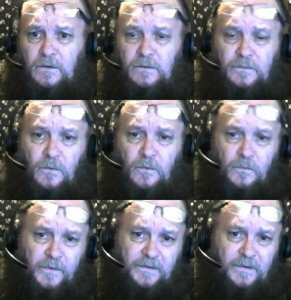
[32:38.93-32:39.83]
So
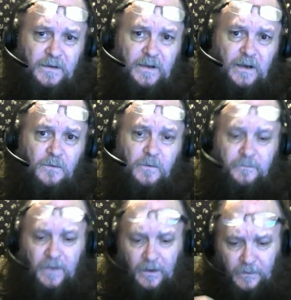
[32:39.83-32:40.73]
we sit down, we've
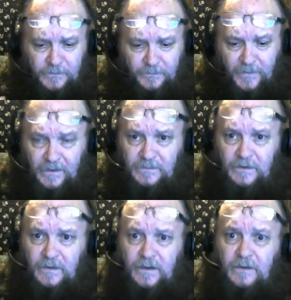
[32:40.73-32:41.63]
got our space
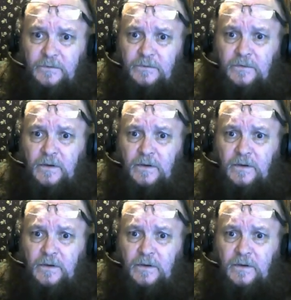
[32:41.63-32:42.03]
cleansed,